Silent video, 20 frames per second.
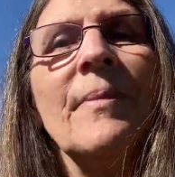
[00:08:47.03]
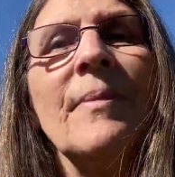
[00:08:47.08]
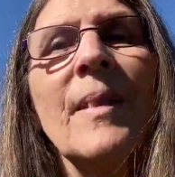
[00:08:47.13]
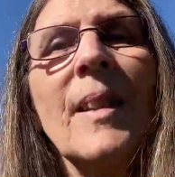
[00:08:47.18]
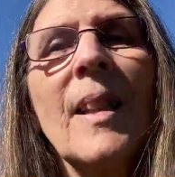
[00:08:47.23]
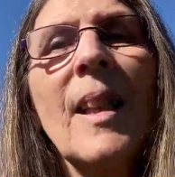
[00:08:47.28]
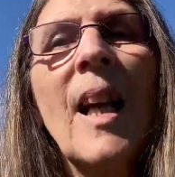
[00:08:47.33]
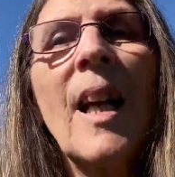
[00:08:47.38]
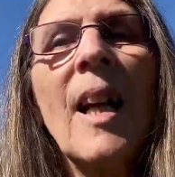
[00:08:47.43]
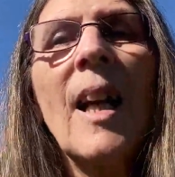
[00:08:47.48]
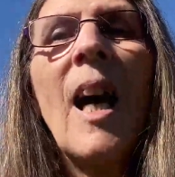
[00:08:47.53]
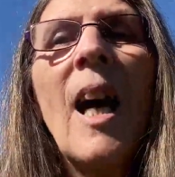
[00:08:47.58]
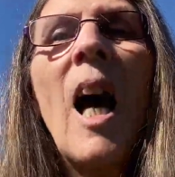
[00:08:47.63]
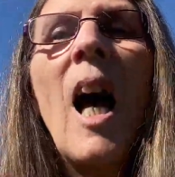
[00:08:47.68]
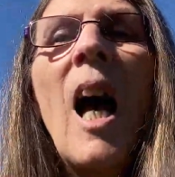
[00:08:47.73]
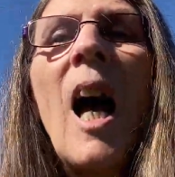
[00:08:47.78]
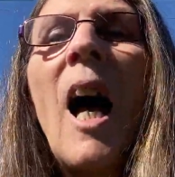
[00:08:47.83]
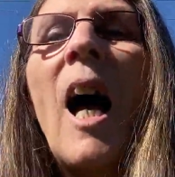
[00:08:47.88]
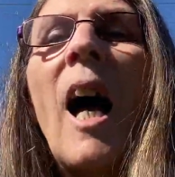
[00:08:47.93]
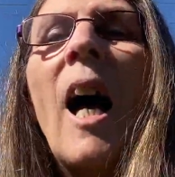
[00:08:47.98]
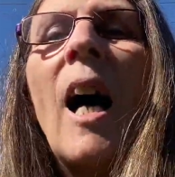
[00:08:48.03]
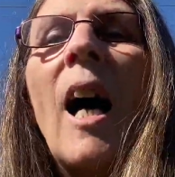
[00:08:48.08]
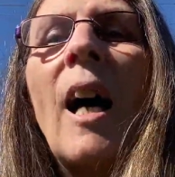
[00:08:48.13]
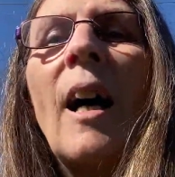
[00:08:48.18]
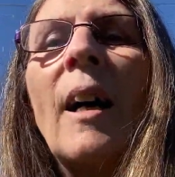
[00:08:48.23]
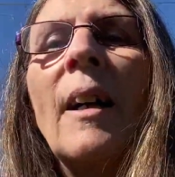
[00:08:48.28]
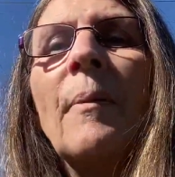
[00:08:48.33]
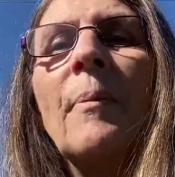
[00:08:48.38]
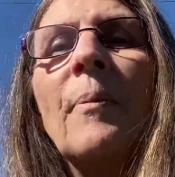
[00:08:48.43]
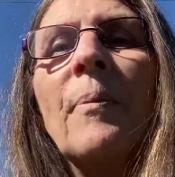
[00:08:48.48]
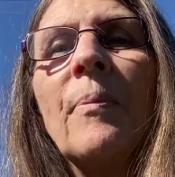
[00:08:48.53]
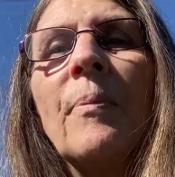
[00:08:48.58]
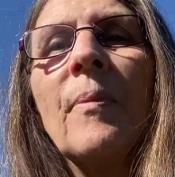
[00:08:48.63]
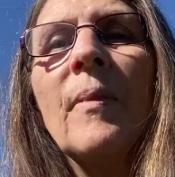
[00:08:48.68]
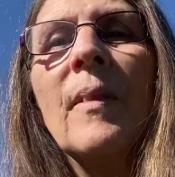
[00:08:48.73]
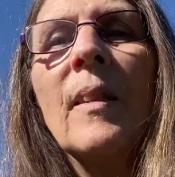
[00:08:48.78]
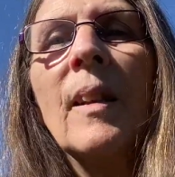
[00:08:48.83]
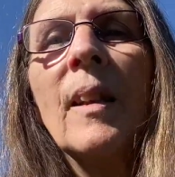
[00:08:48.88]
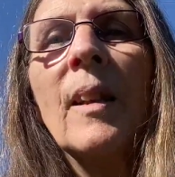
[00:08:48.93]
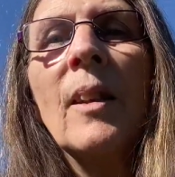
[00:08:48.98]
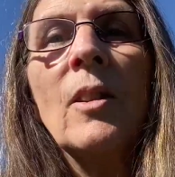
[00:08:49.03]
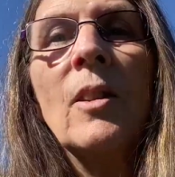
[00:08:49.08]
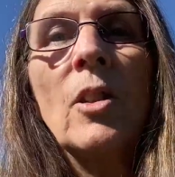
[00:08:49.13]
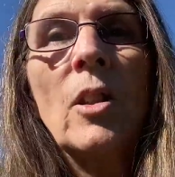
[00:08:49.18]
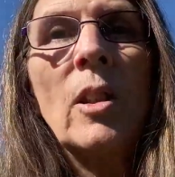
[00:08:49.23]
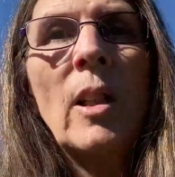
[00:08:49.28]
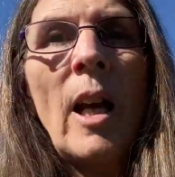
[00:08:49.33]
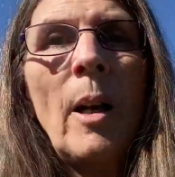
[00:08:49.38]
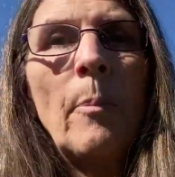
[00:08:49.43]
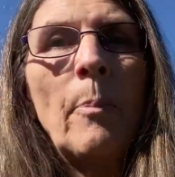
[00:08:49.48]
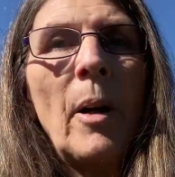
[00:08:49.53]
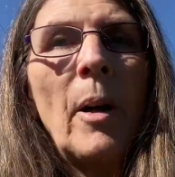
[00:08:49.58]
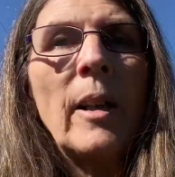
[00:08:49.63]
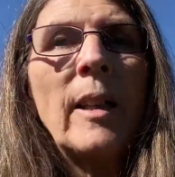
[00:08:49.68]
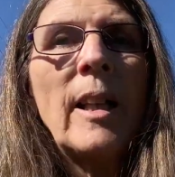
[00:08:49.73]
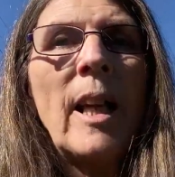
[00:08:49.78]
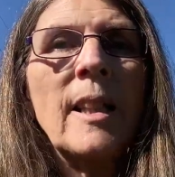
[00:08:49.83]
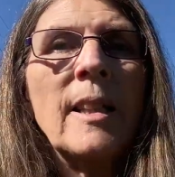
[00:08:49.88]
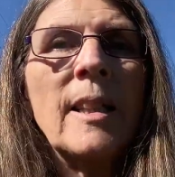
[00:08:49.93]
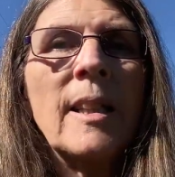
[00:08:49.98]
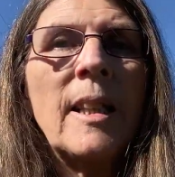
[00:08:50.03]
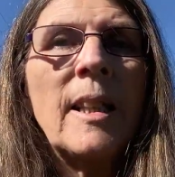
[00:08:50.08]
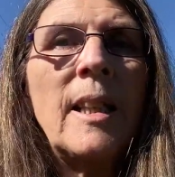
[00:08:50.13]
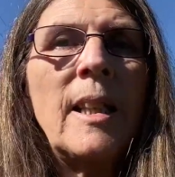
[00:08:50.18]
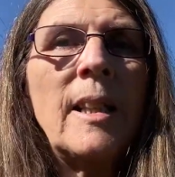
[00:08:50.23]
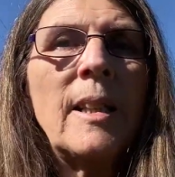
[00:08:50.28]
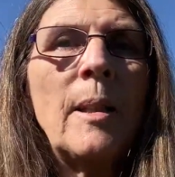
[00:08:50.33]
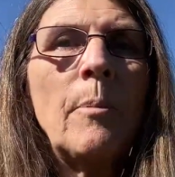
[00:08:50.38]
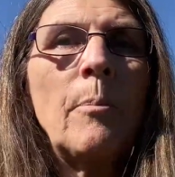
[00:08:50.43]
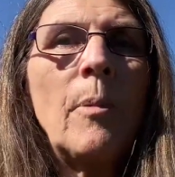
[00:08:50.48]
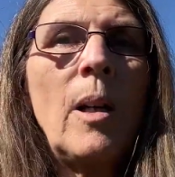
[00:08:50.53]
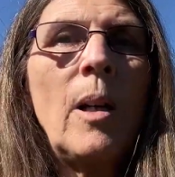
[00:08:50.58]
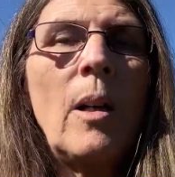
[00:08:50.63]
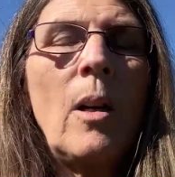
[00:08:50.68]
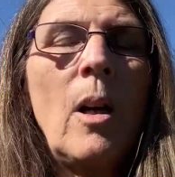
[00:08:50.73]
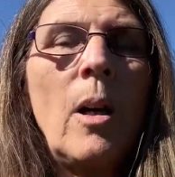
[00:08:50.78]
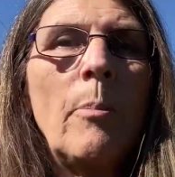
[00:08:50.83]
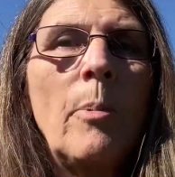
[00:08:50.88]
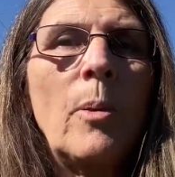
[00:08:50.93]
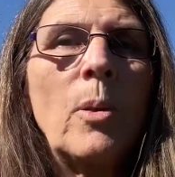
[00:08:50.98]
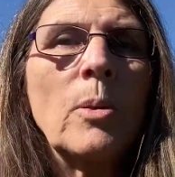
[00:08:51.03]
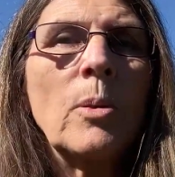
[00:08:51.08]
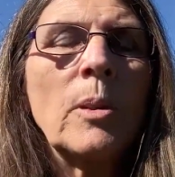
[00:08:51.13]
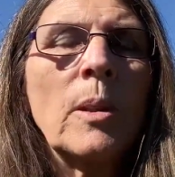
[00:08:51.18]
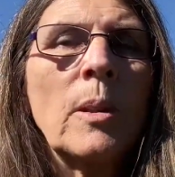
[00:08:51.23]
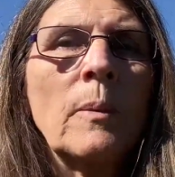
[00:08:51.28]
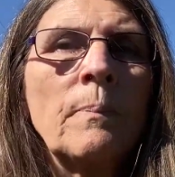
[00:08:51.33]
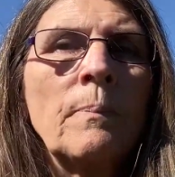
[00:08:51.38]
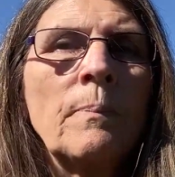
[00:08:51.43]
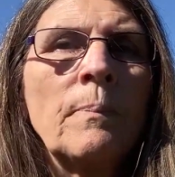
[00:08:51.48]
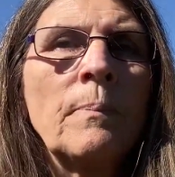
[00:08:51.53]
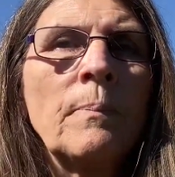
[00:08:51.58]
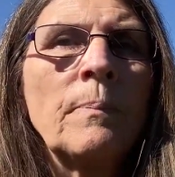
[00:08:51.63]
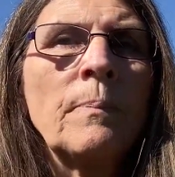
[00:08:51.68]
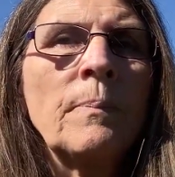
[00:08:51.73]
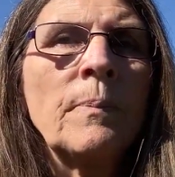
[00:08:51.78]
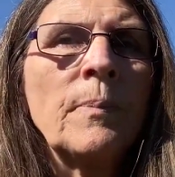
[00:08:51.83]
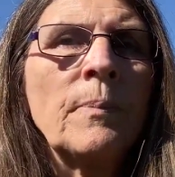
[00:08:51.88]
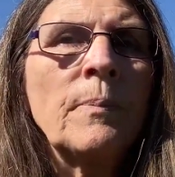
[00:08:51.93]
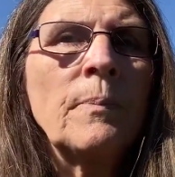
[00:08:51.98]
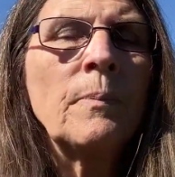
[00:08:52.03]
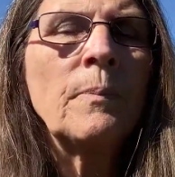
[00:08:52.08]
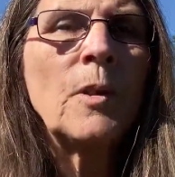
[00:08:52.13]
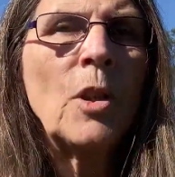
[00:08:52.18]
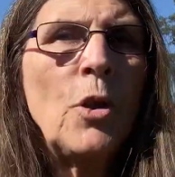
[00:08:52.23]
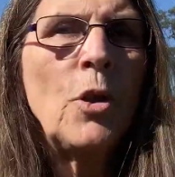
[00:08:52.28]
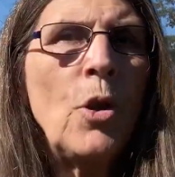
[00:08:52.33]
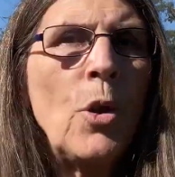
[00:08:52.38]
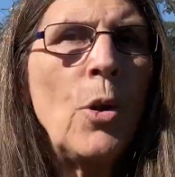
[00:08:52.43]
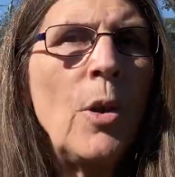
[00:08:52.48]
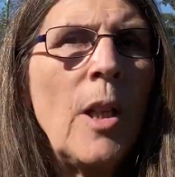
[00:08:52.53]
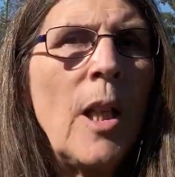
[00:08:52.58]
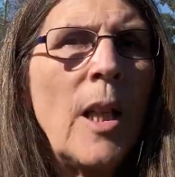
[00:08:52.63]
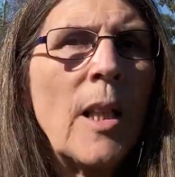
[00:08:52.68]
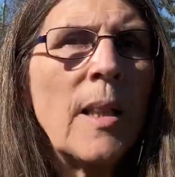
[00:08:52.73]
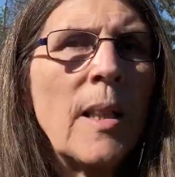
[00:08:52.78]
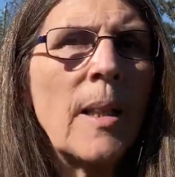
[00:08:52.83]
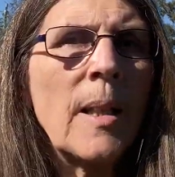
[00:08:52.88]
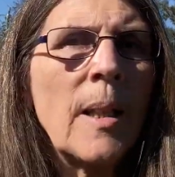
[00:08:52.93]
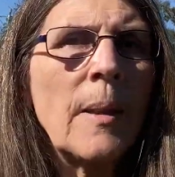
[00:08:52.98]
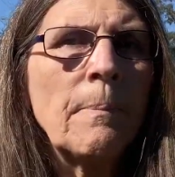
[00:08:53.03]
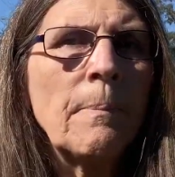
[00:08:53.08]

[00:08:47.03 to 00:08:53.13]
Ta-da! Do you know how bright that sun is in my eyeballs to do this?